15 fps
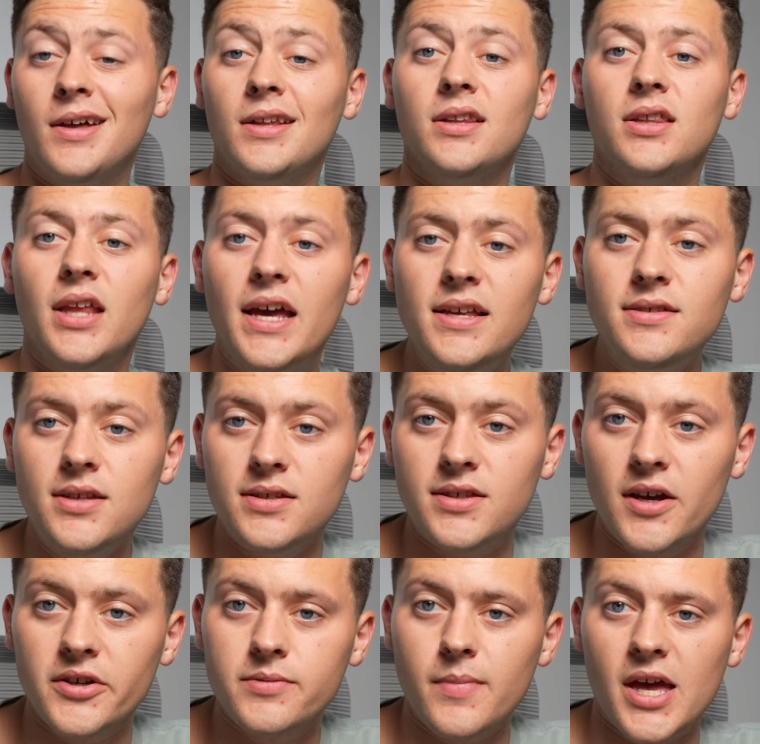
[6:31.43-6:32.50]
lazy
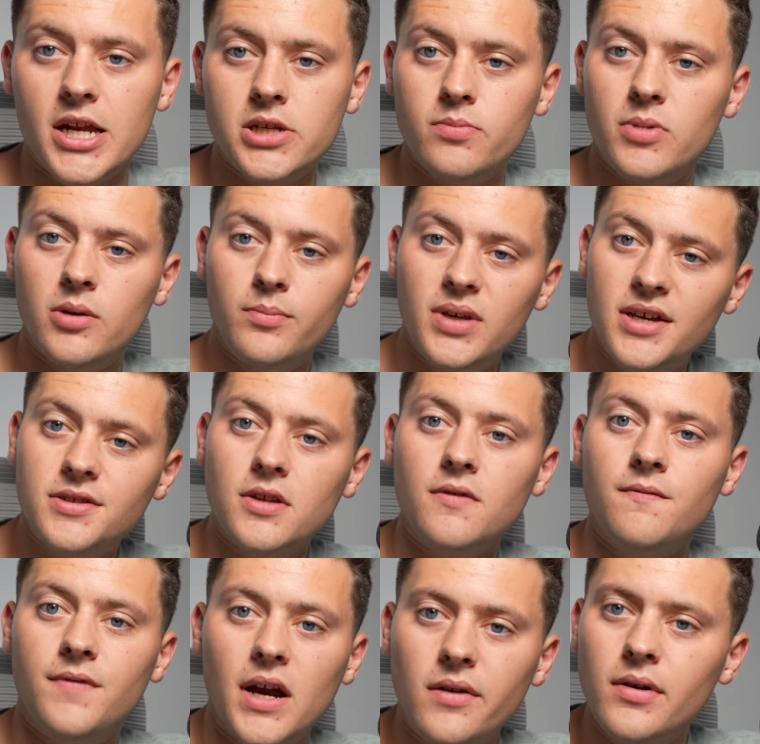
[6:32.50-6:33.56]
sales management, because it's
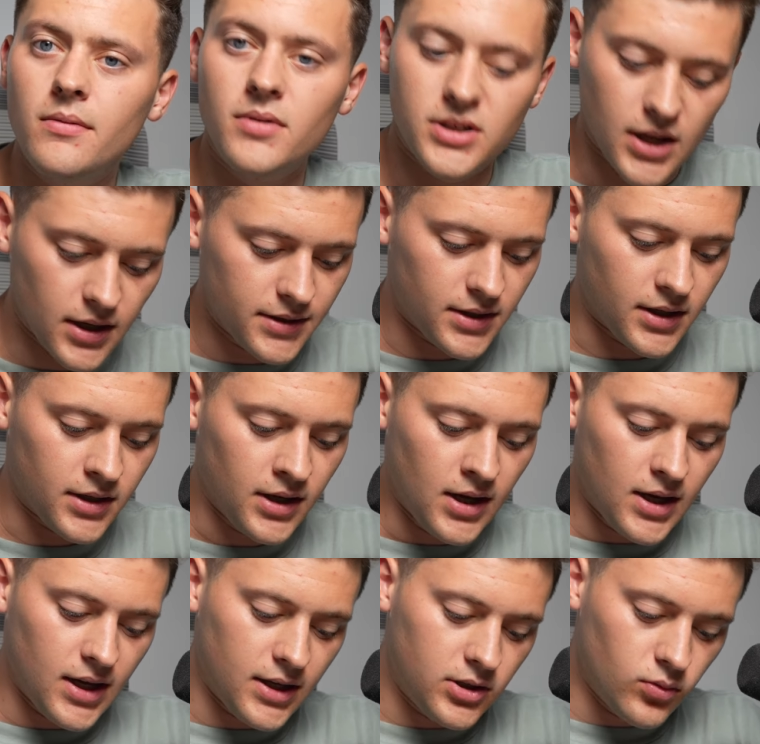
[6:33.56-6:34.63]
very redundant
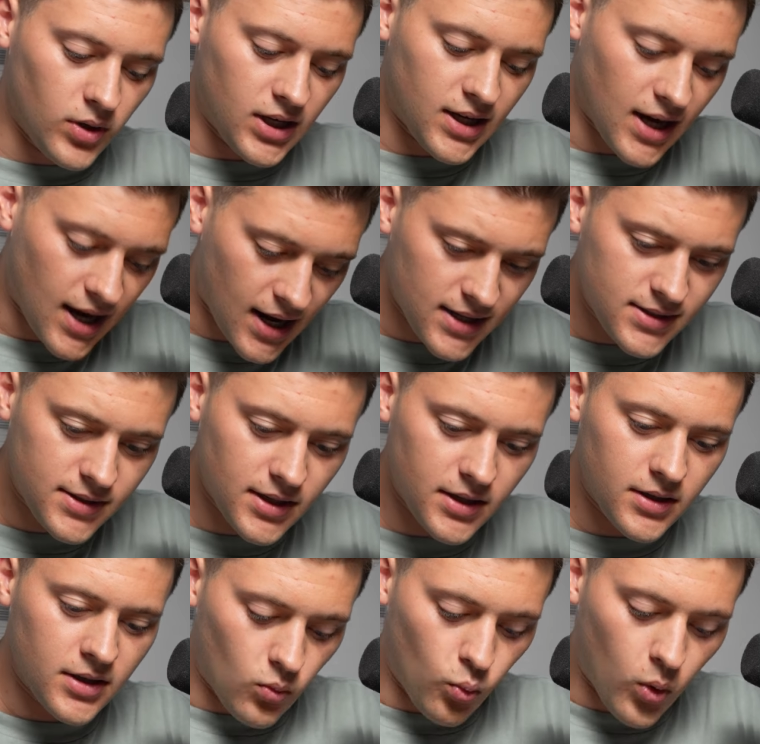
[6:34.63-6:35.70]
in doing
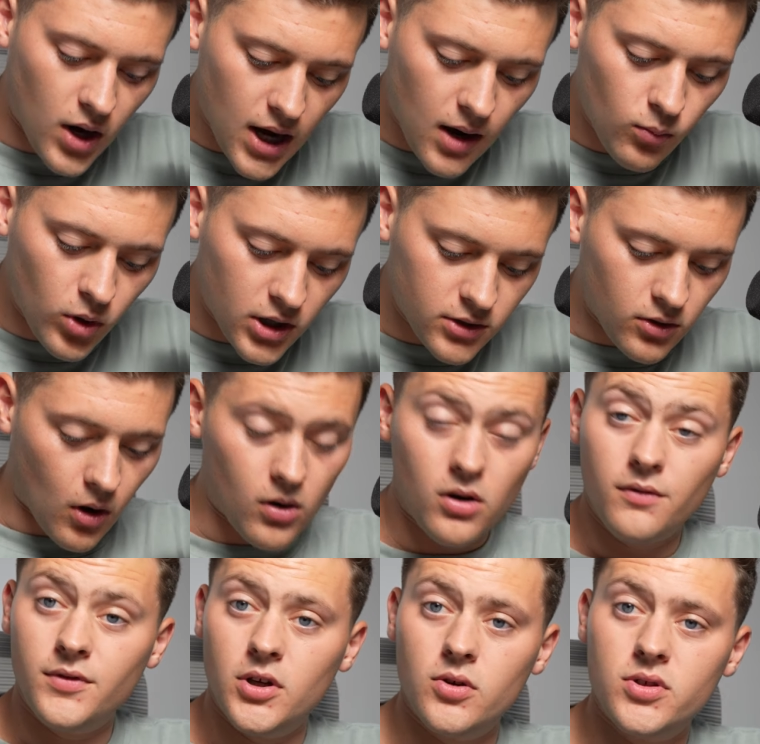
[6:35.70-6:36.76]
constant one-on-one call
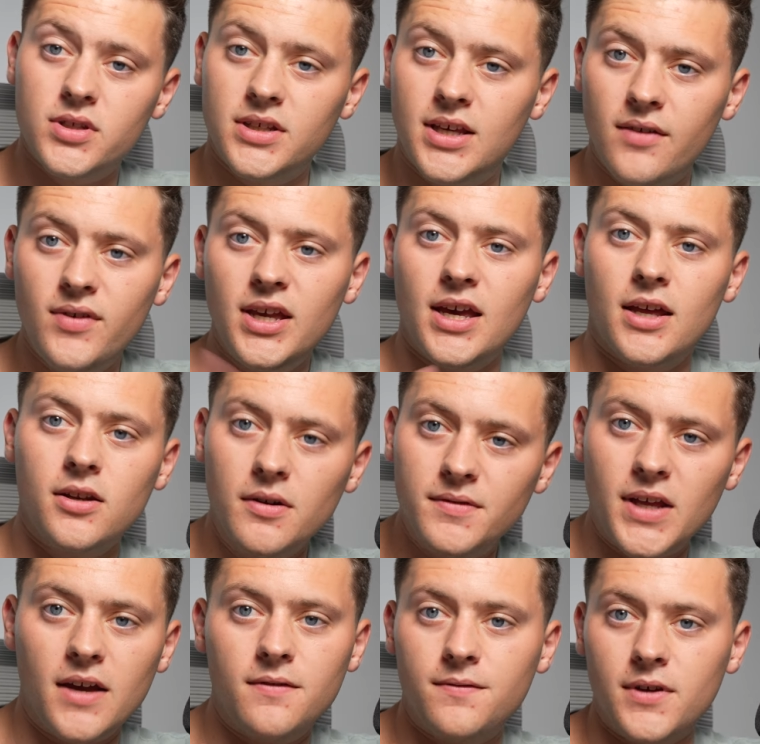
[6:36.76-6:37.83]
reviews, giving
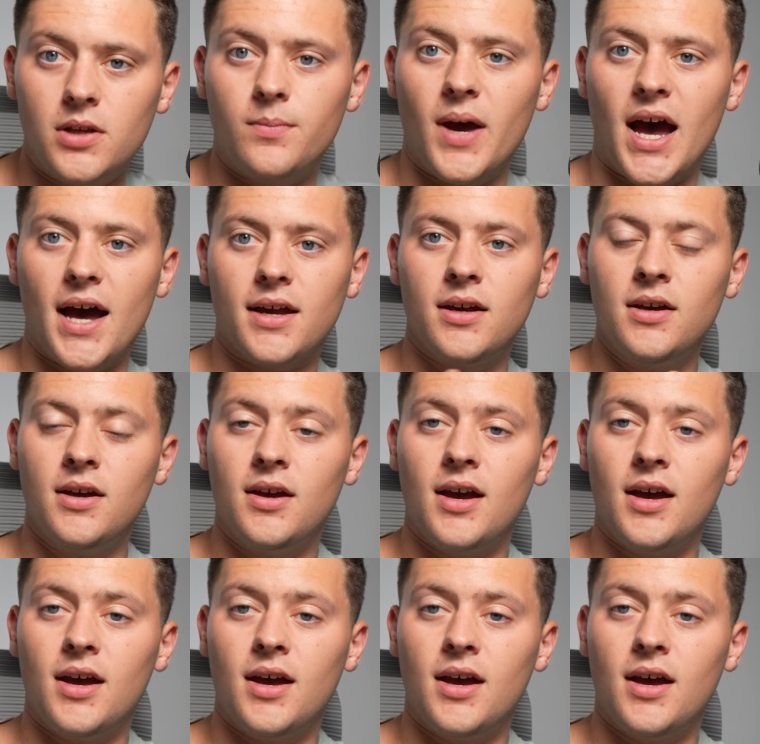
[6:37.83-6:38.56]
end-of-day feedback,